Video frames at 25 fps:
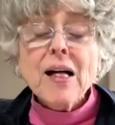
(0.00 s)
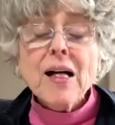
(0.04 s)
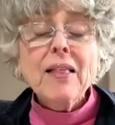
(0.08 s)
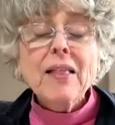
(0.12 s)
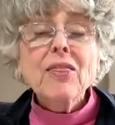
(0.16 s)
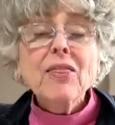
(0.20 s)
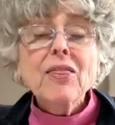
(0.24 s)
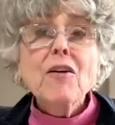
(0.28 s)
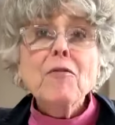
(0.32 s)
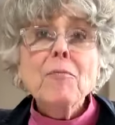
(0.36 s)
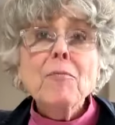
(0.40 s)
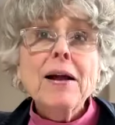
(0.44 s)
I
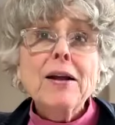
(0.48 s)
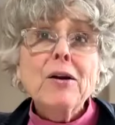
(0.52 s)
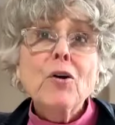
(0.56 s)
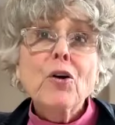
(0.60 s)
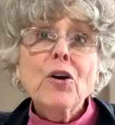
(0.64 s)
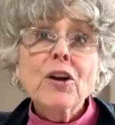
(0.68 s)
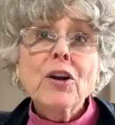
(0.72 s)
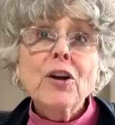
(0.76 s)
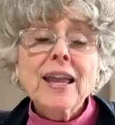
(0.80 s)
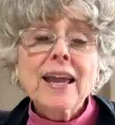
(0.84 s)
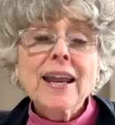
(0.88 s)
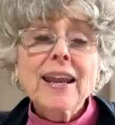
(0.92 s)
love my
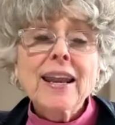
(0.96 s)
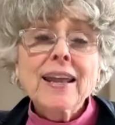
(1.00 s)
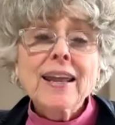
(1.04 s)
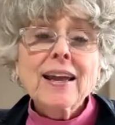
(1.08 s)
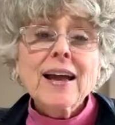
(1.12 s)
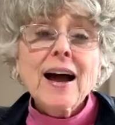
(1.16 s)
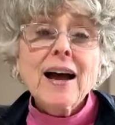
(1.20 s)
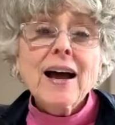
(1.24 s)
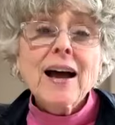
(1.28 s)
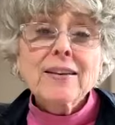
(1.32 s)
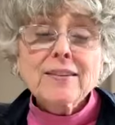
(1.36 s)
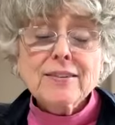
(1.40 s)

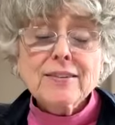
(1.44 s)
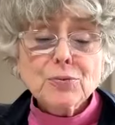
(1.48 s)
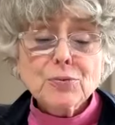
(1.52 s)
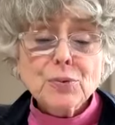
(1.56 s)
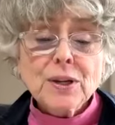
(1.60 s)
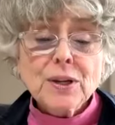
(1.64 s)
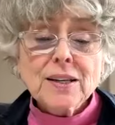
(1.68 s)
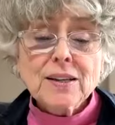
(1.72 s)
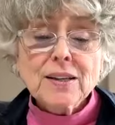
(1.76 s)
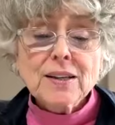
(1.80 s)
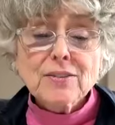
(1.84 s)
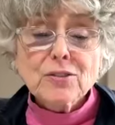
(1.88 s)
organic,
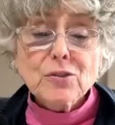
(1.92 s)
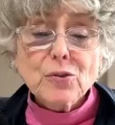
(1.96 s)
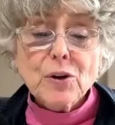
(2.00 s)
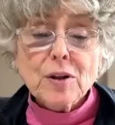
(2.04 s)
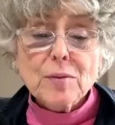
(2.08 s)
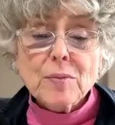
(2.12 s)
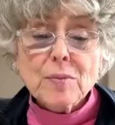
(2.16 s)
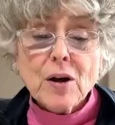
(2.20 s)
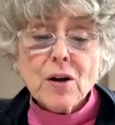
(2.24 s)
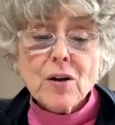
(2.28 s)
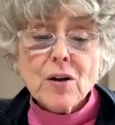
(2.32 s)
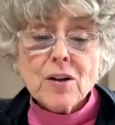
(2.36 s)
unsweetened
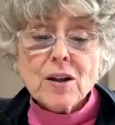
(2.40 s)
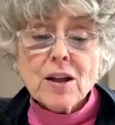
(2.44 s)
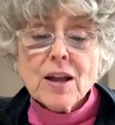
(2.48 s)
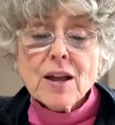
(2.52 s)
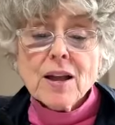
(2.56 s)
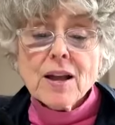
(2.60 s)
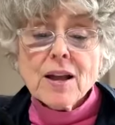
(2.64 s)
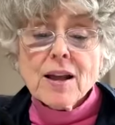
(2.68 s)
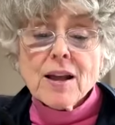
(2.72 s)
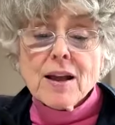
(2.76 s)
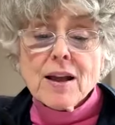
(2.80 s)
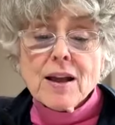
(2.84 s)
soy milk
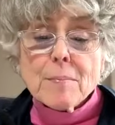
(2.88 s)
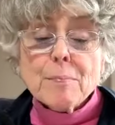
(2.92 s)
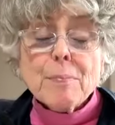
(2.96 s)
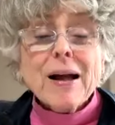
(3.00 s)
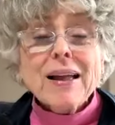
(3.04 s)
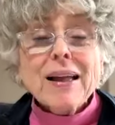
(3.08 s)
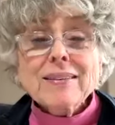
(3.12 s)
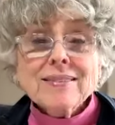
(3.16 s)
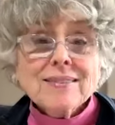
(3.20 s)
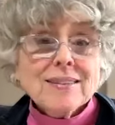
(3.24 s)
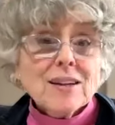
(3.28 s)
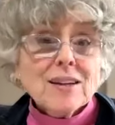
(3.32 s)

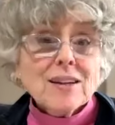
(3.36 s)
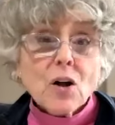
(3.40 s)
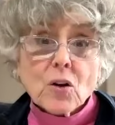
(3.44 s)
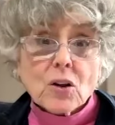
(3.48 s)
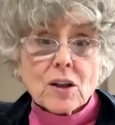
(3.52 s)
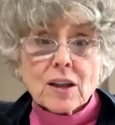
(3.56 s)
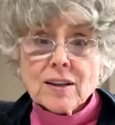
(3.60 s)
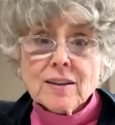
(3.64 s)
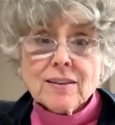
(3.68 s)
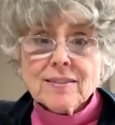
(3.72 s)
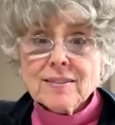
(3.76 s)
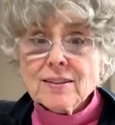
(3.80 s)
by
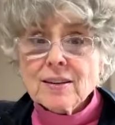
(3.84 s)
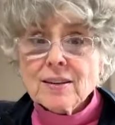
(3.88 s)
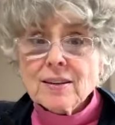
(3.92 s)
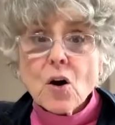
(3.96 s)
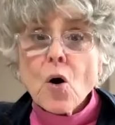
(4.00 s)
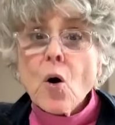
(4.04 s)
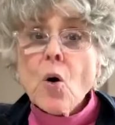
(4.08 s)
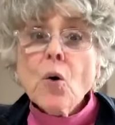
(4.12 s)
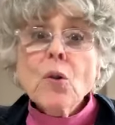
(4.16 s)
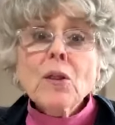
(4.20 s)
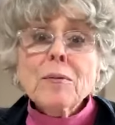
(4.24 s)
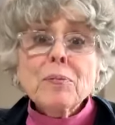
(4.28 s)
Silk, and it's the
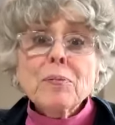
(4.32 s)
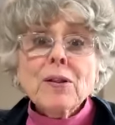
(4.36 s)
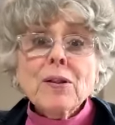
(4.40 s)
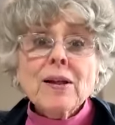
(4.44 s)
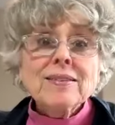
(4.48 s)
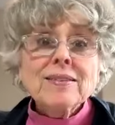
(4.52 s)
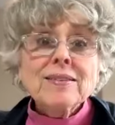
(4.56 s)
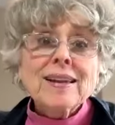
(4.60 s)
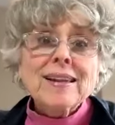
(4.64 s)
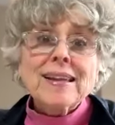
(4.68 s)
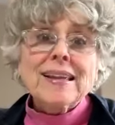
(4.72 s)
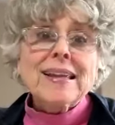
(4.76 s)
only
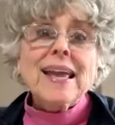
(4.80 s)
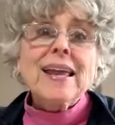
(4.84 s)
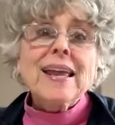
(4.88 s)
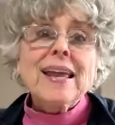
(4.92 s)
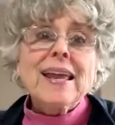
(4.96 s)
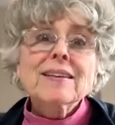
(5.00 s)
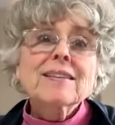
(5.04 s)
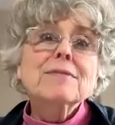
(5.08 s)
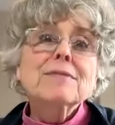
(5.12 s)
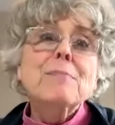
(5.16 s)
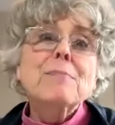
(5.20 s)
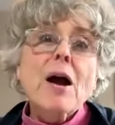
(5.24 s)
place I can
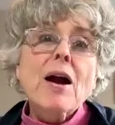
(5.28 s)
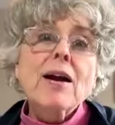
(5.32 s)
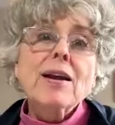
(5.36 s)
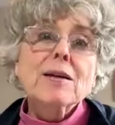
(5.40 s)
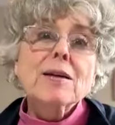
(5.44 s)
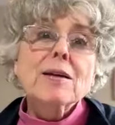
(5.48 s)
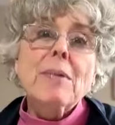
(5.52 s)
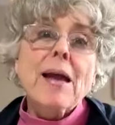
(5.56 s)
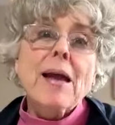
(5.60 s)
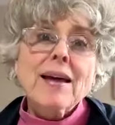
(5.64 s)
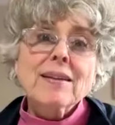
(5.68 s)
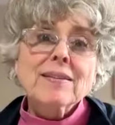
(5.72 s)
get it is
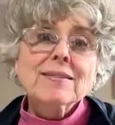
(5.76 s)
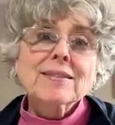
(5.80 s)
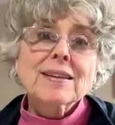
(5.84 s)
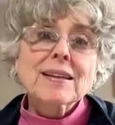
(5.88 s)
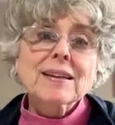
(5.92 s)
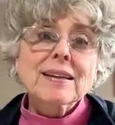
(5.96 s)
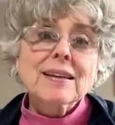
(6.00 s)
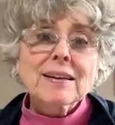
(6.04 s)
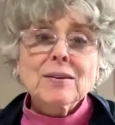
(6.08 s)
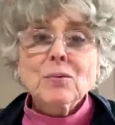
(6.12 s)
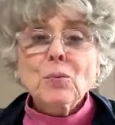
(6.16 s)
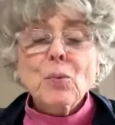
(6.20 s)
Market
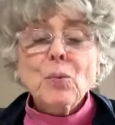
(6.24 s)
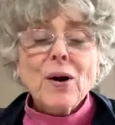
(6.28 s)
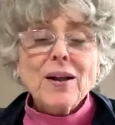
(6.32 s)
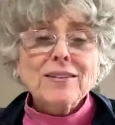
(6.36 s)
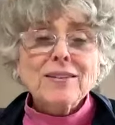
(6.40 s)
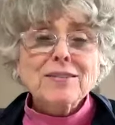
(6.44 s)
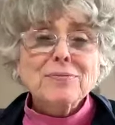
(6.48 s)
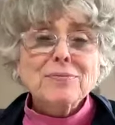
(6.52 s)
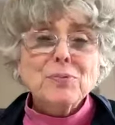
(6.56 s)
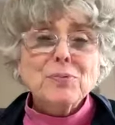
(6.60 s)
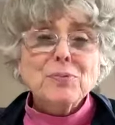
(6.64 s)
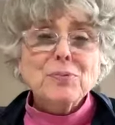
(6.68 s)
Basket in
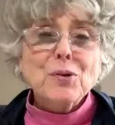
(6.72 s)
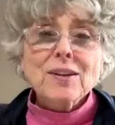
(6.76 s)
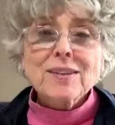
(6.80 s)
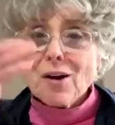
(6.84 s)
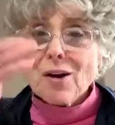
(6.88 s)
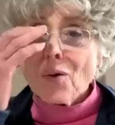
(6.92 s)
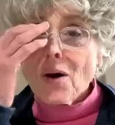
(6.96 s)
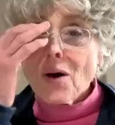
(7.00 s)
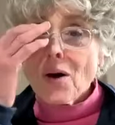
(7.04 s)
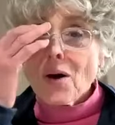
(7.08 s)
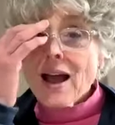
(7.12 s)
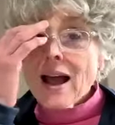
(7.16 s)
Westbrook.
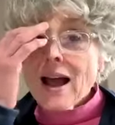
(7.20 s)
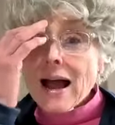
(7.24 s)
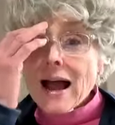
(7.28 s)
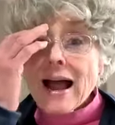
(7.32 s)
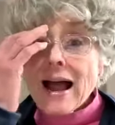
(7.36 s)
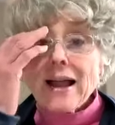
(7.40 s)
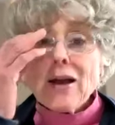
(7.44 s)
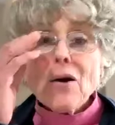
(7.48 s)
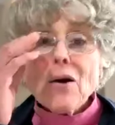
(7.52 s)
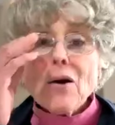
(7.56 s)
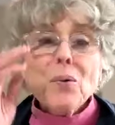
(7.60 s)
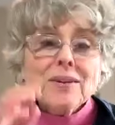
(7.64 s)
So
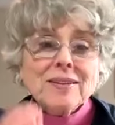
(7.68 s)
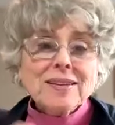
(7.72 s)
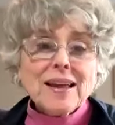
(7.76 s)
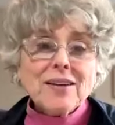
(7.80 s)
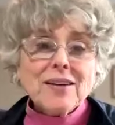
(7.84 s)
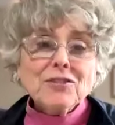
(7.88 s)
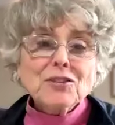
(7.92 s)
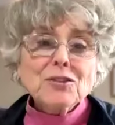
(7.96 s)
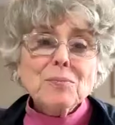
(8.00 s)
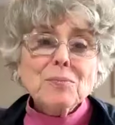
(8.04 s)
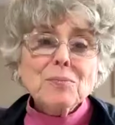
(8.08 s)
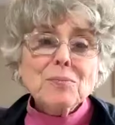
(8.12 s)
I always
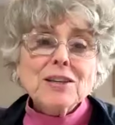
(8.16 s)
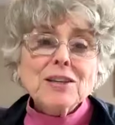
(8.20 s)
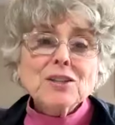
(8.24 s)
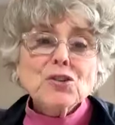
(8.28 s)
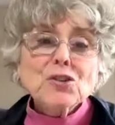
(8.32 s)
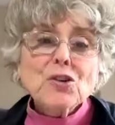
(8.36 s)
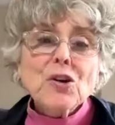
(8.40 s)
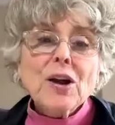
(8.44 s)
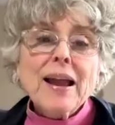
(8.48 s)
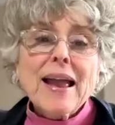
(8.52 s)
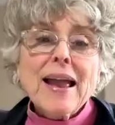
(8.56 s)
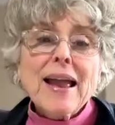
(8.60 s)
have to make
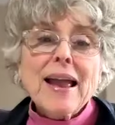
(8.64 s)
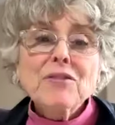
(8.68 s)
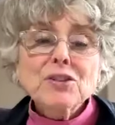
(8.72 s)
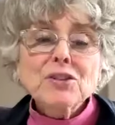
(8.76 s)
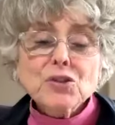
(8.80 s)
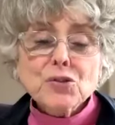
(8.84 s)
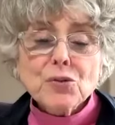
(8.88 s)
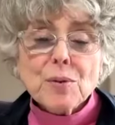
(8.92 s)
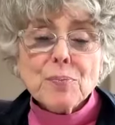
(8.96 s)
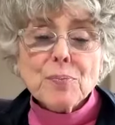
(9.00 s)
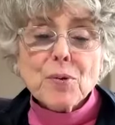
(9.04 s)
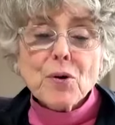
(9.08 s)
sure I have
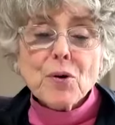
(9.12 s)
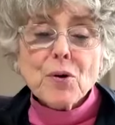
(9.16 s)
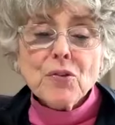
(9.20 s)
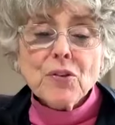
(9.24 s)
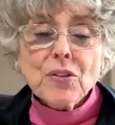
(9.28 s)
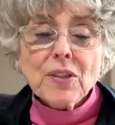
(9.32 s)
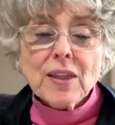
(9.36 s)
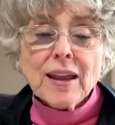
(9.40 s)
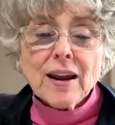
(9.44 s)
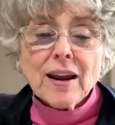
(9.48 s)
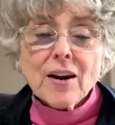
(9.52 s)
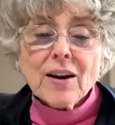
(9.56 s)
a trip
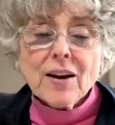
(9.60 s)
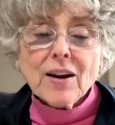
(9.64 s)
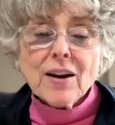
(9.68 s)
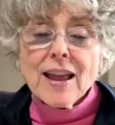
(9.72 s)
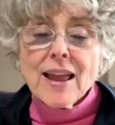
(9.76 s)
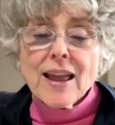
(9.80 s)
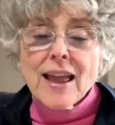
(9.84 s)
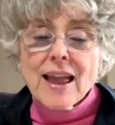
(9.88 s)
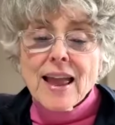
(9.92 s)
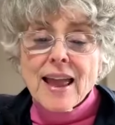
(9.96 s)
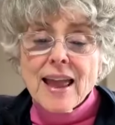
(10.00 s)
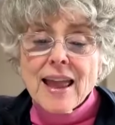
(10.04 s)
over there
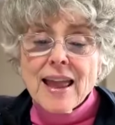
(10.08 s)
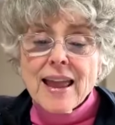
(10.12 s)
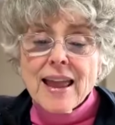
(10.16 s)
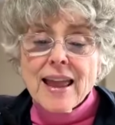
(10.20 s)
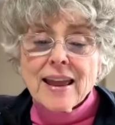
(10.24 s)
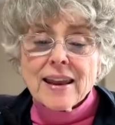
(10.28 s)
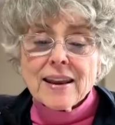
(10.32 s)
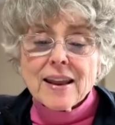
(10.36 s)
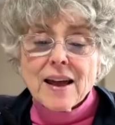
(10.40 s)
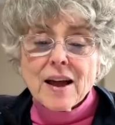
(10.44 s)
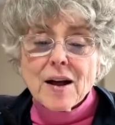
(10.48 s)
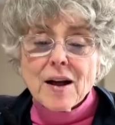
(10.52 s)

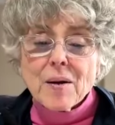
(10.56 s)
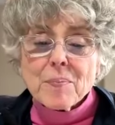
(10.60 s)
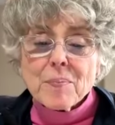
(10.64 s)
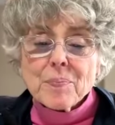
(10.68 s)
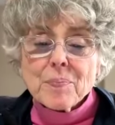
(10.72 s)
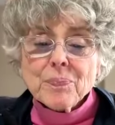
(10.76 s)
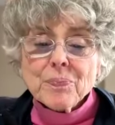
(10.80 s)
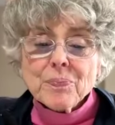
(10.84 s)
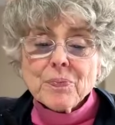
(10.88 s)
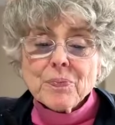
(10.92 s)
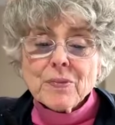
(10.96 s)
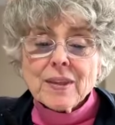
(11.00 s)

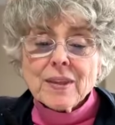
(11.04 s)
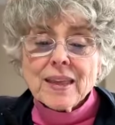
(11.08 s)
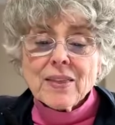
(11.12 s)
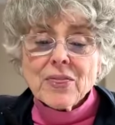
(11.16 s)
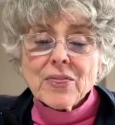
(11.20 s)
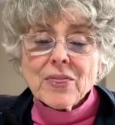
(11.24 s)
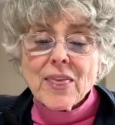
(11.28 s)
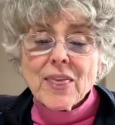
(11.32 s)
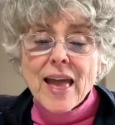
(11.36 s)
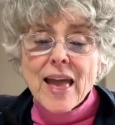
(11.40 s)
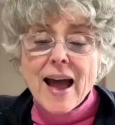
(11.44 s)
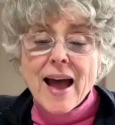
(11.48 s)
and
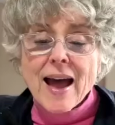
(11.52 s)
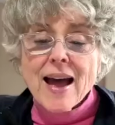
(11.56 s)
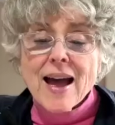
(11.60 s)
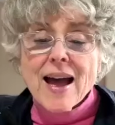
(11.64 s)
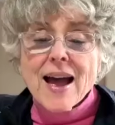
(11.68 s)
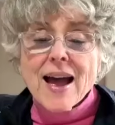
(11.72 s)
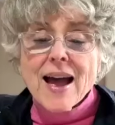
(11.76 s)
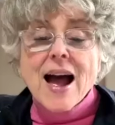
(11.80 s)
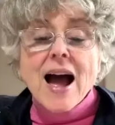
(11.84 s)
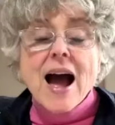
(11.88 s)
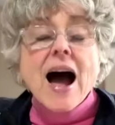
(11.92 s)
get that.